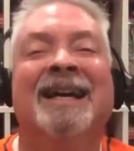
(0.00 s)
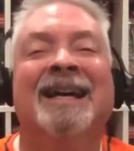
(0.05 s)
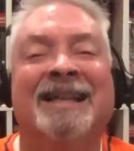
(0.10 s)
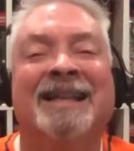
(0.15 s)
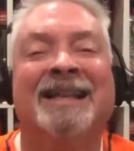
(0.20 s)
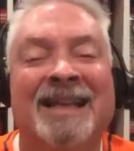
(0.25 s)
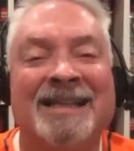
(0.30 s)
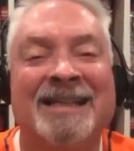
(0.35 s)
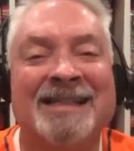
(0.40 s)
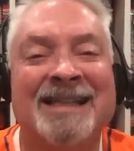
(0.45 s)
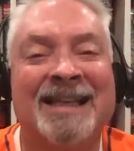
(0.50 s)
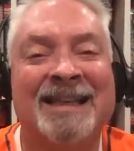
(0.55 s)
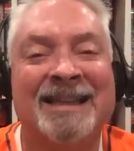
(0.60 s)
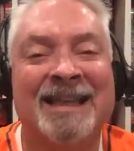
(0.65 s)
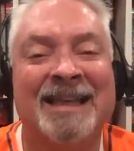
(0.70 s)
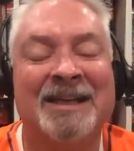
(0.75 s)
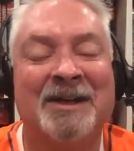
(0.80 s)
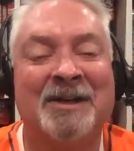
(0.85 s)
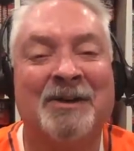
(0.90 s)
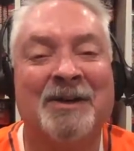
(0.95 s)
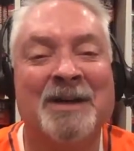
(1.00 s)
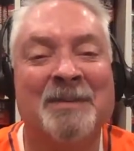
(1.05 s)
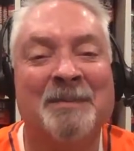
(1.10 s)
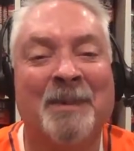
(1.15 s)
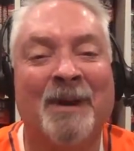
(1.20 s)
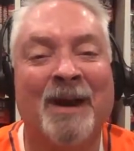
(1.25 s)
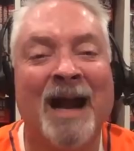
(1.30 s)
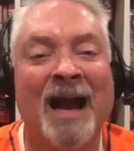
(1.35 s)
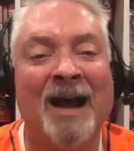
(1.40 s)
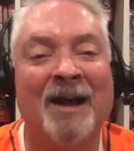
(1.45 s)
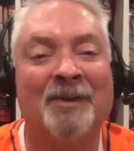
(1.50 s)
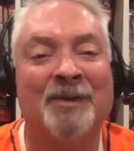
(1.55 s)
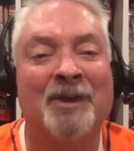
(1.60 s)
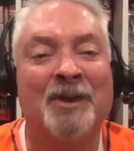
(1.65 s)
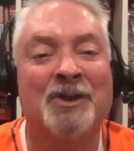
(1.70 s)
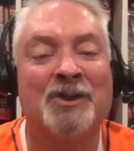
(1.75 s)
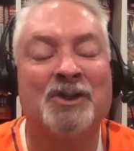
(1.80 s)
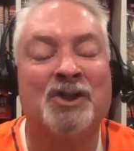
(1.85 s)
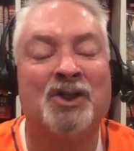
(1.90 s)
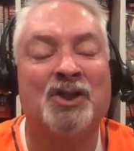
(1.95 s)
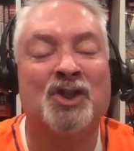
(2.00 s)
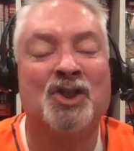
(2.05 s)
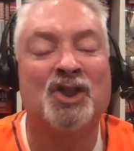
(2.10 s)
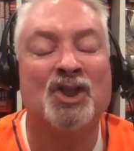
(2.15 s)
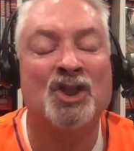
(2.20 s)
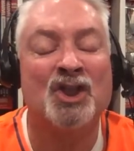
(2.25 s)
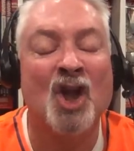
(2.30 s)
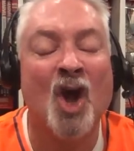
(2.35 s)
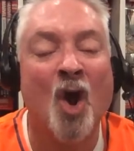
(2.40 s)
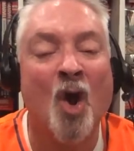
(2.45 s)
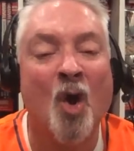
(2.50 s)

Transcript: they said they creep her out and there's just so